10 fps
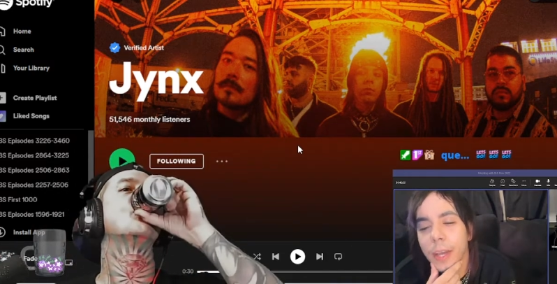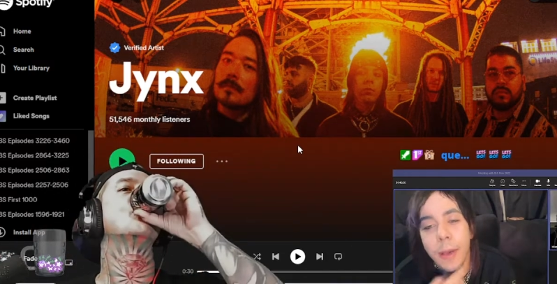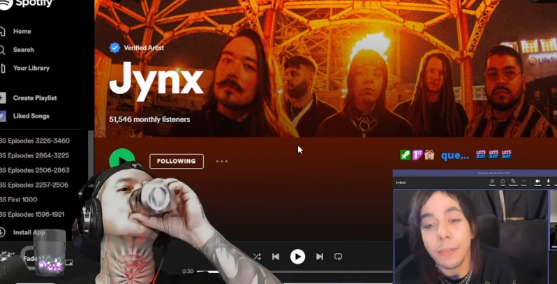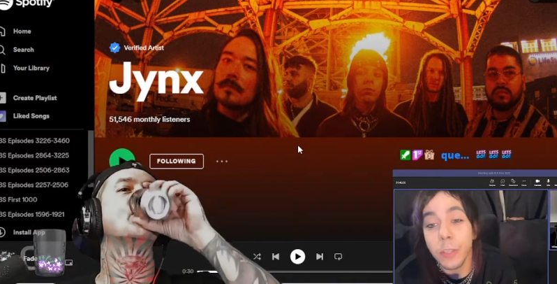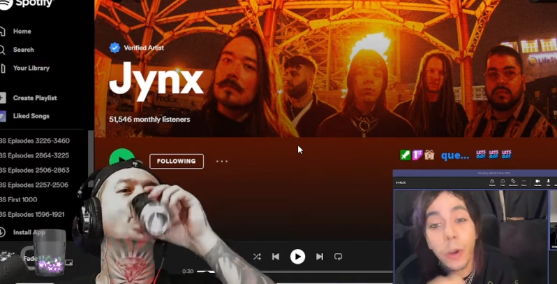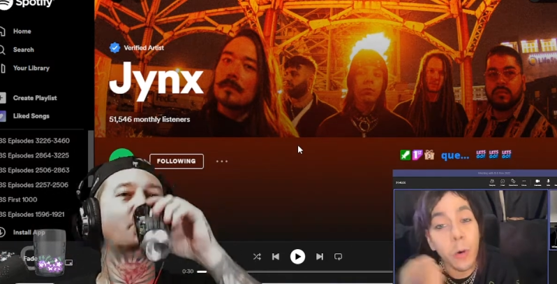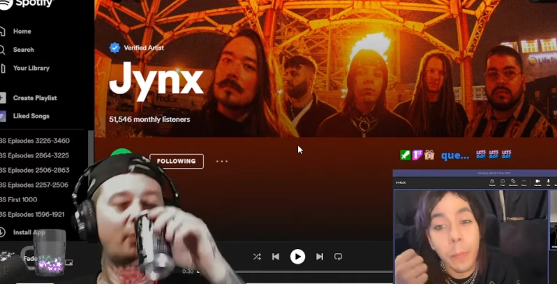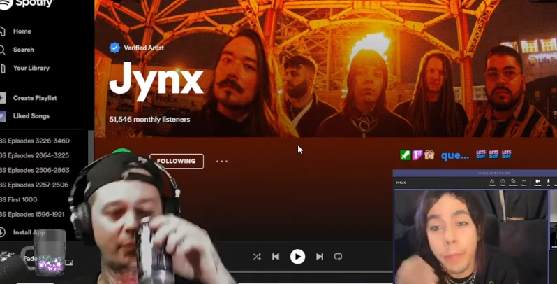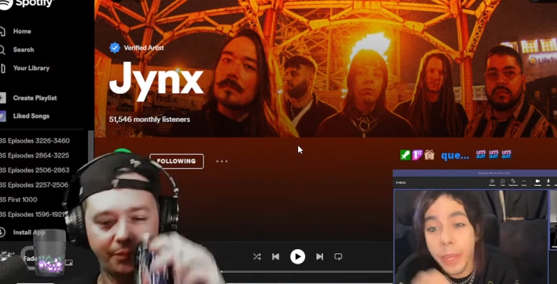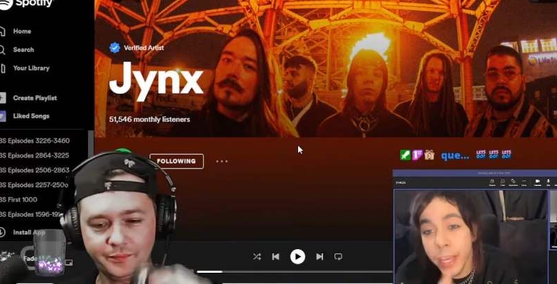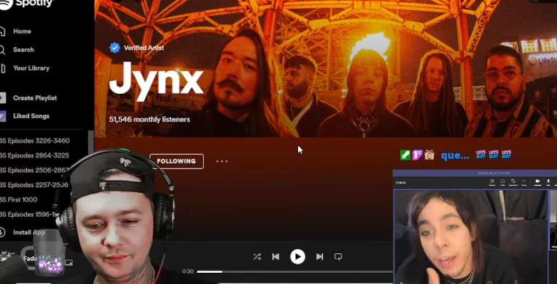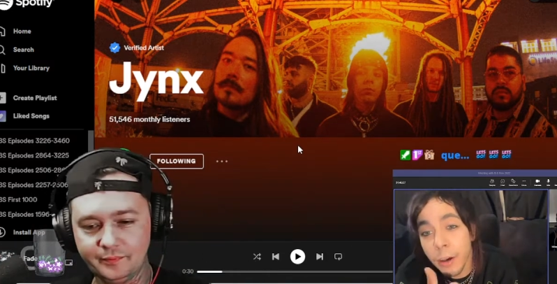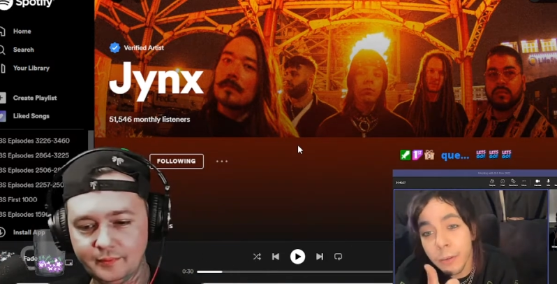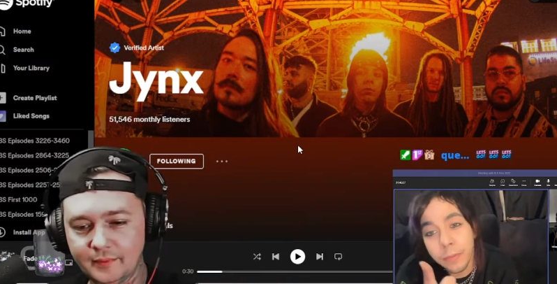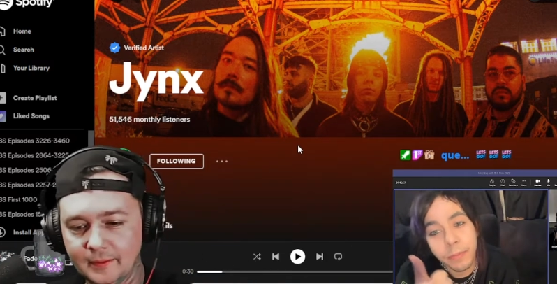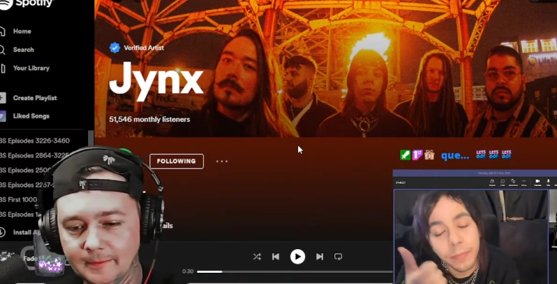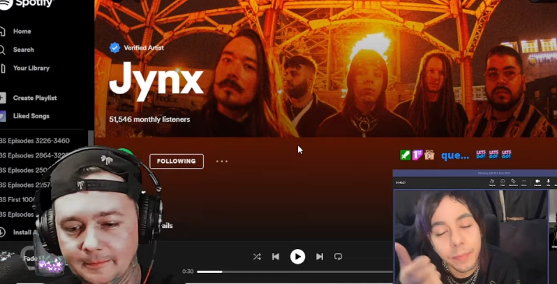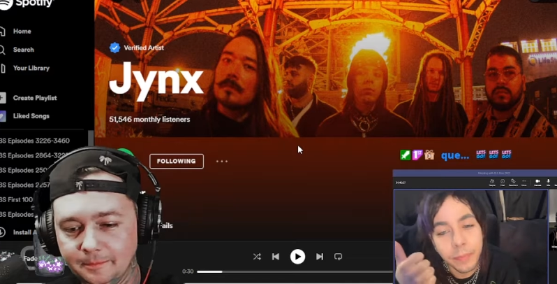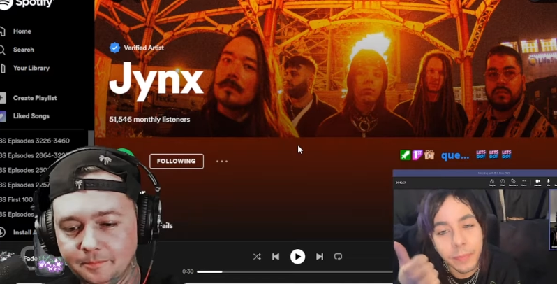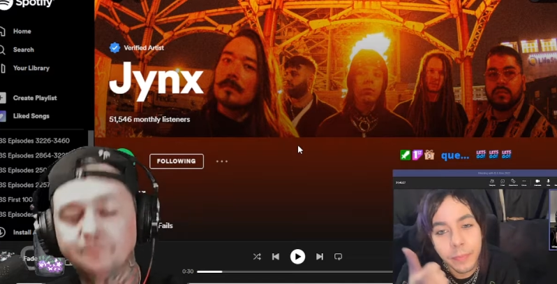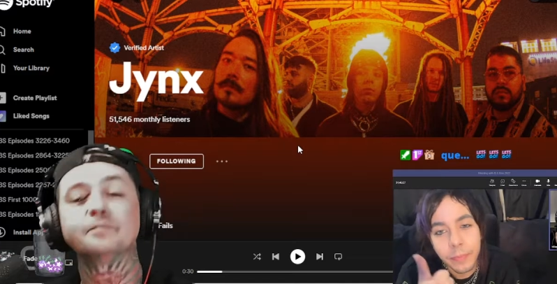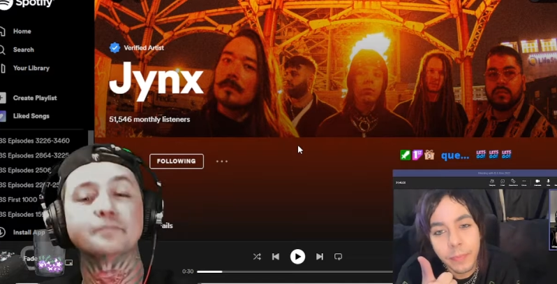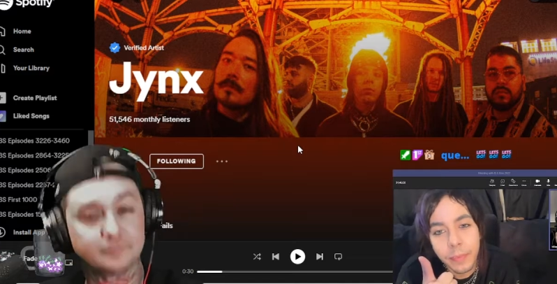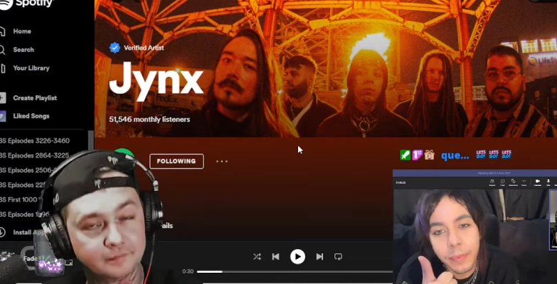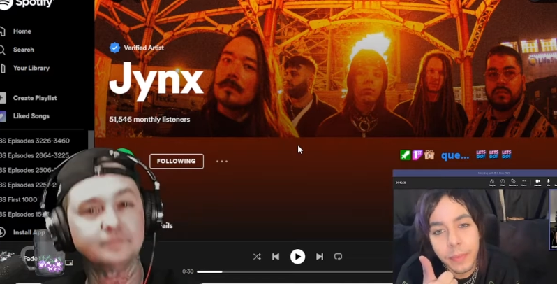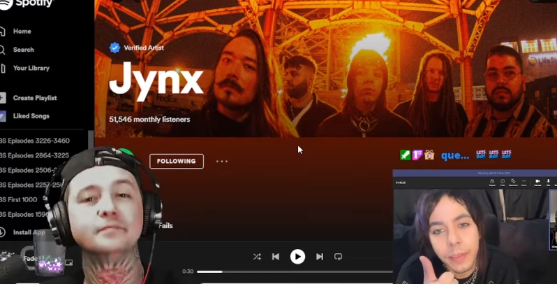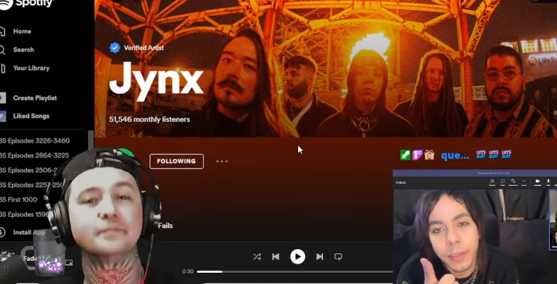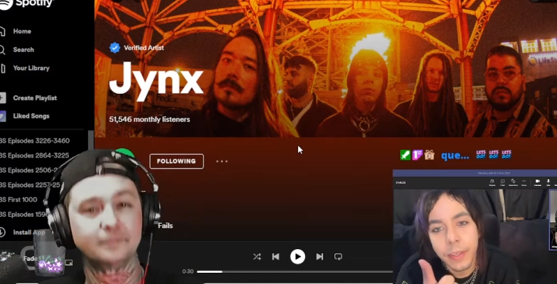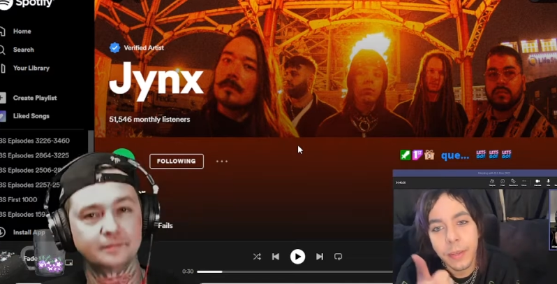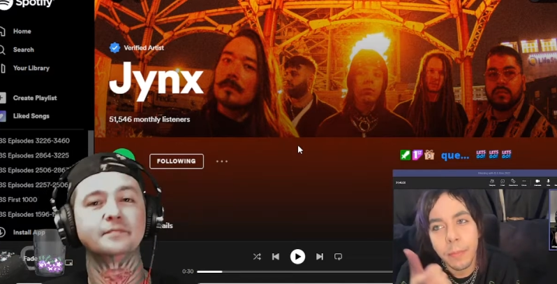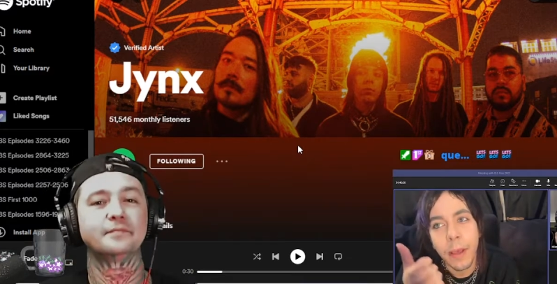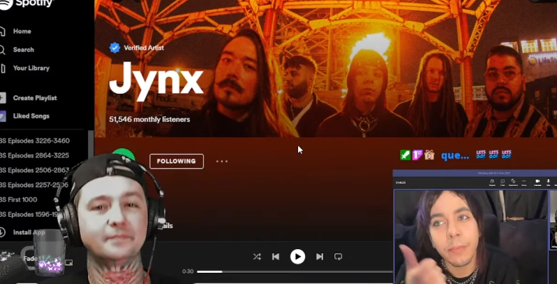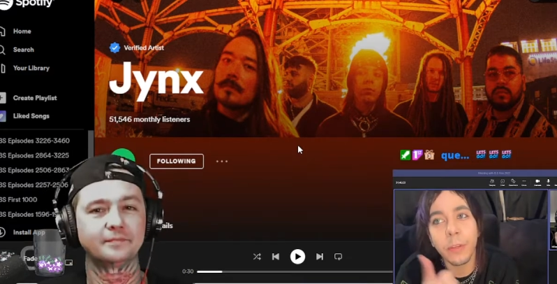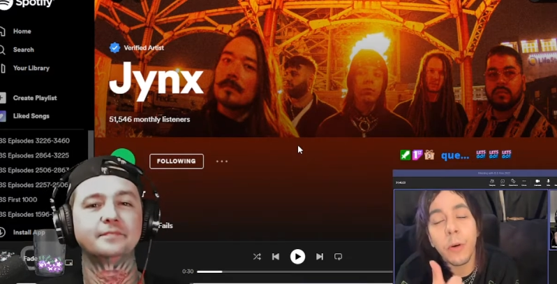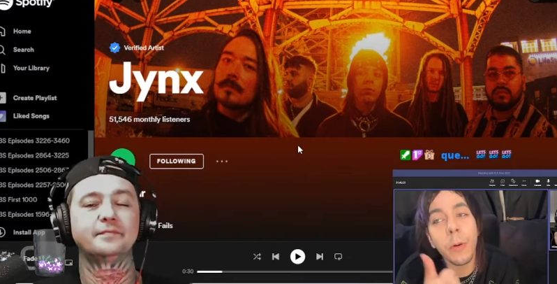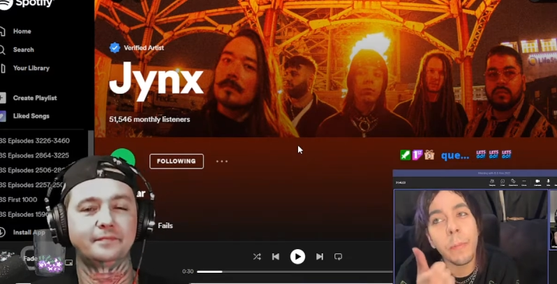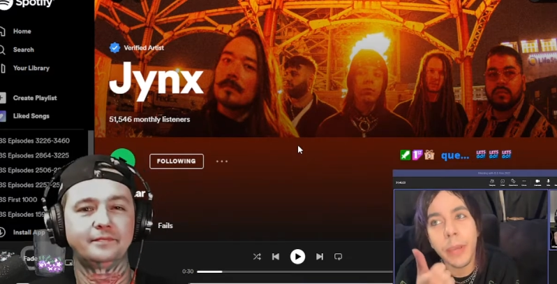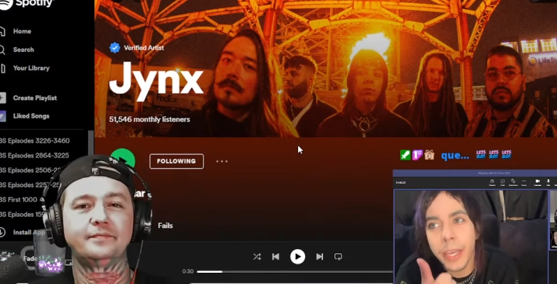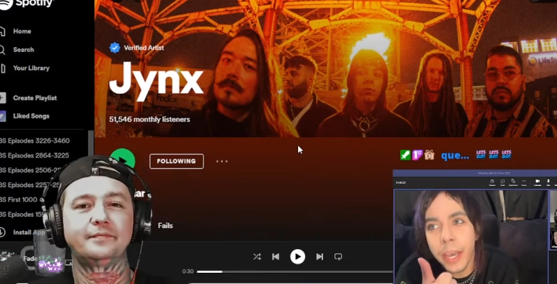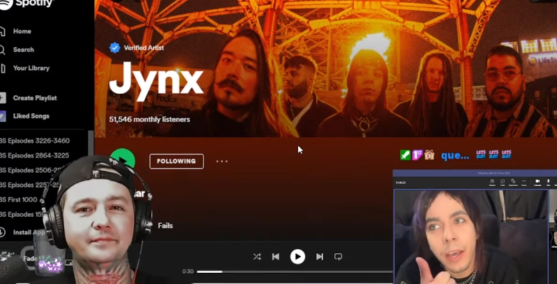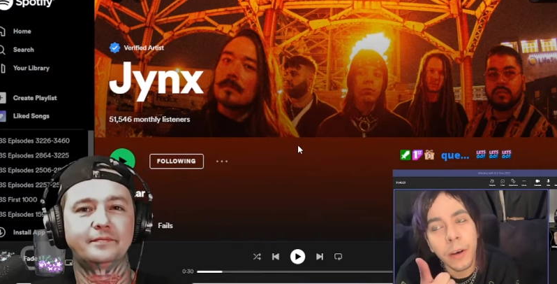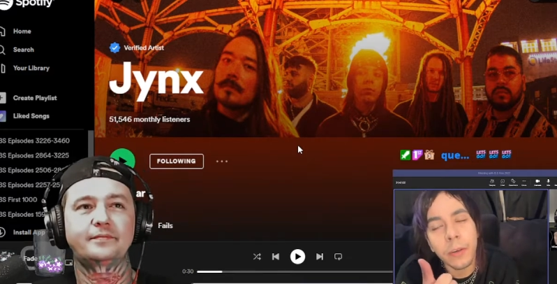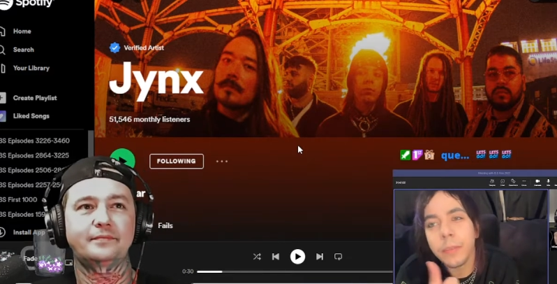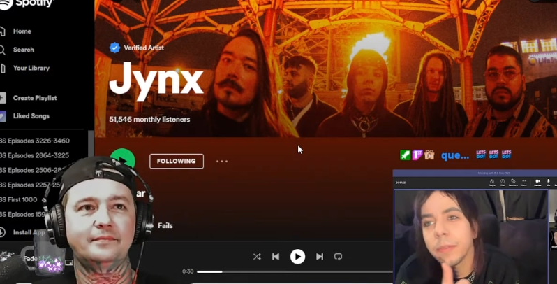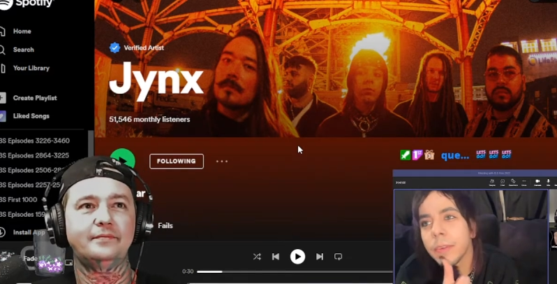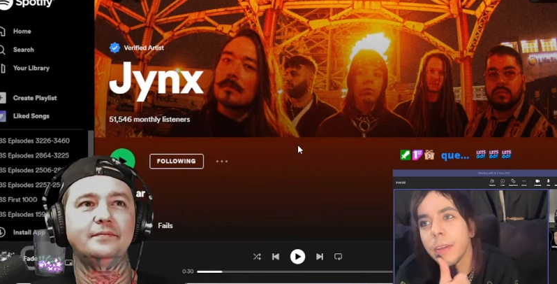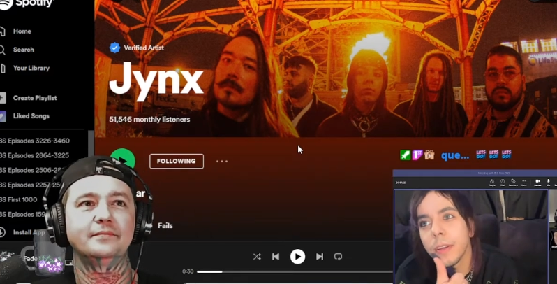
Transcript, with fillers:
Speaker 1: I'm gonna have to go with Big L. I'm gonna have to go with Big L.